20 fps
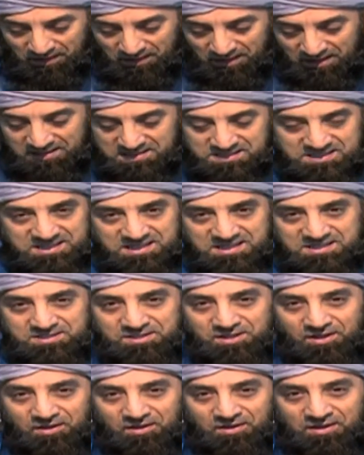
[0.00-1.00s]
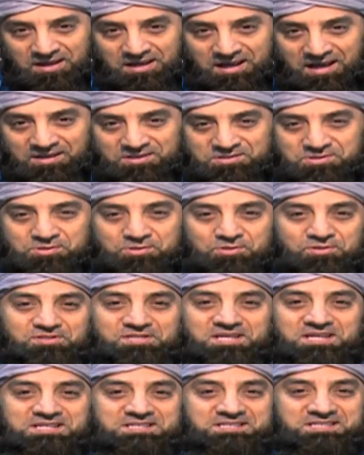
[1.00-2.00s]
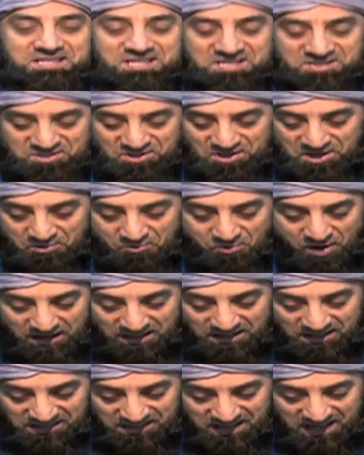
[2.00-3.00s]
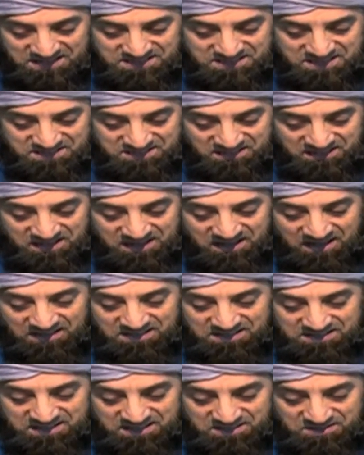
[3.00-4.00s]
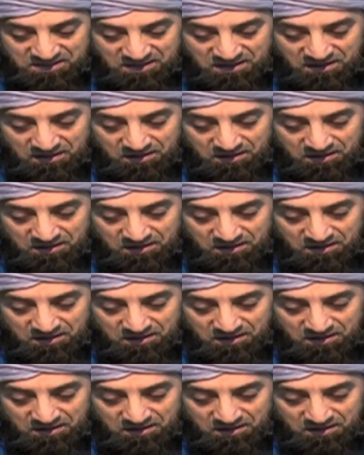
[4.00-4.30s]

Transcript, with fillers: He sees her, and as soon as he sees her, he recognizes her, and he says,